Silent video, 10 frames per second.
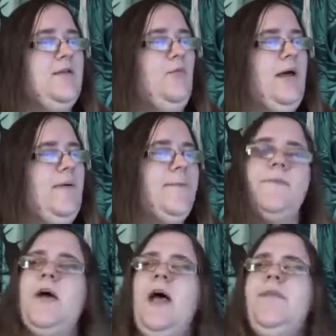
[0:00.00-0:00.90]
well,
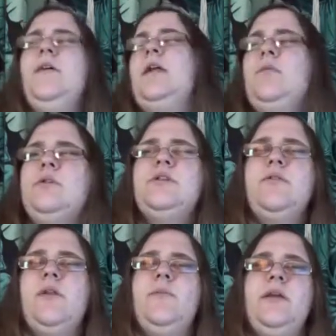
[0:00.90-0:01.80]
I thought I would do
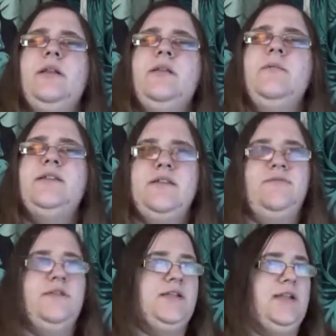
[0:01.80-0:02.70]
something a little bit
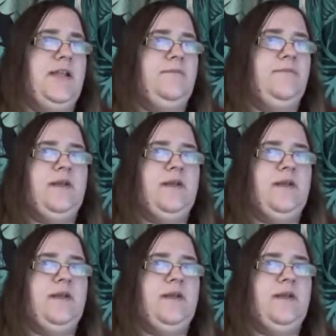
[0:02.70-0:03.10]
different today.